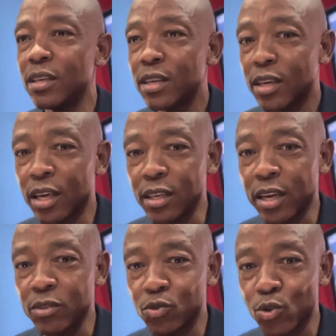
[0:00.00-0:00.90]

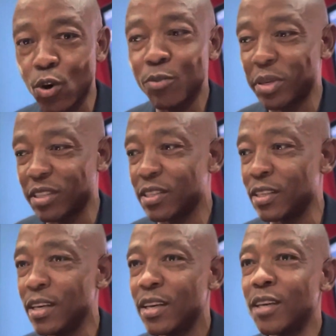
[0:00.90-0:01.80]
a strong person
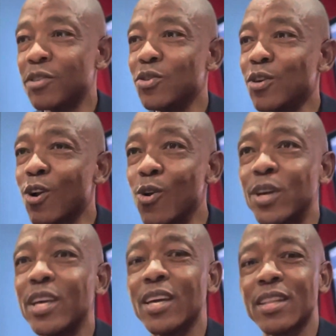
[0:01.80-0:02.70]
is not
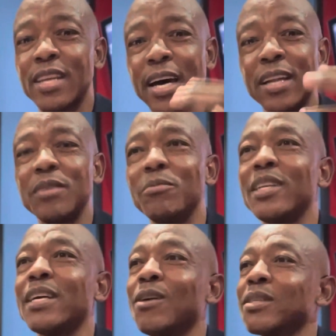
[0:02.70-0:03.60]
looking at the
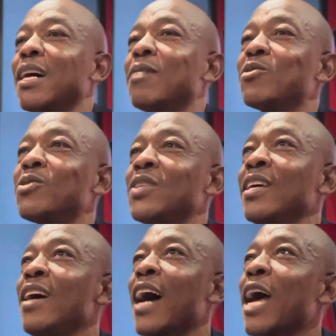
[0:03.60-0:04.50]
ultimate outcome to say,
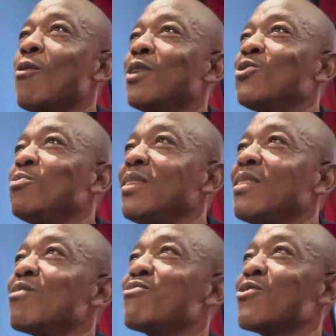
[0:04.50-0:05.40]
I want to be in
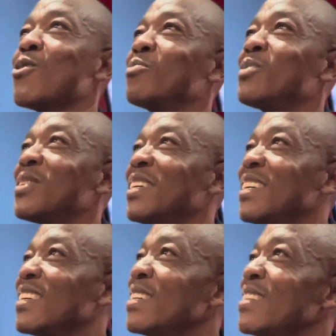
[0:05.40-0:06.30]
the Forbes
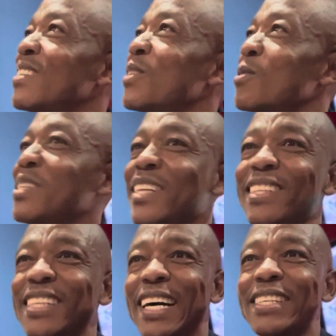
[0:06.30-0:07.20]

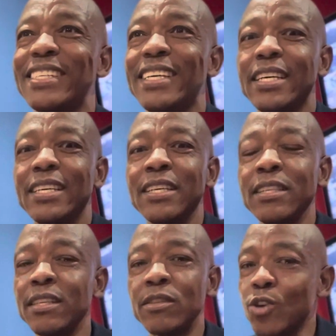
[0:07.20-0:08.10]
status.
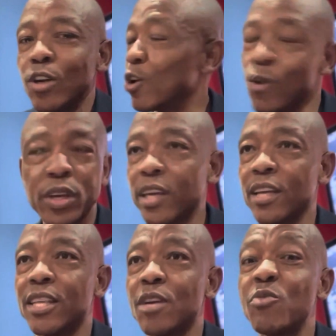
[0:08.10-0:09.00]
It's not looking
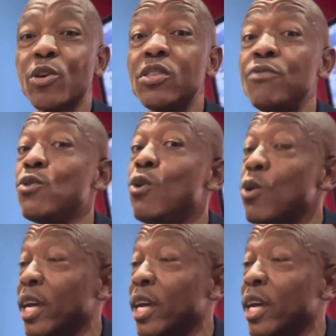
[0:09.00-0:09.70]
at that, because if you look